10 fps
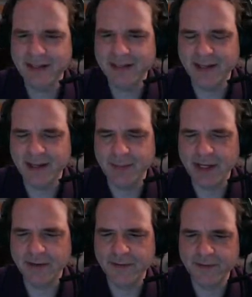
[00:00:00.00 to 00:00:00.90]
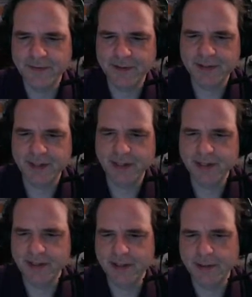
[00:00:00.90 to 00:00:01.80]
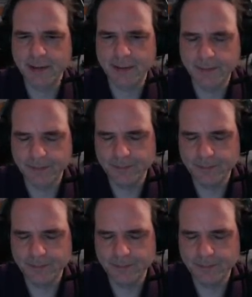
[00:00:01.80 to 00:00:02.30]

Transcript: time out of it for a second. So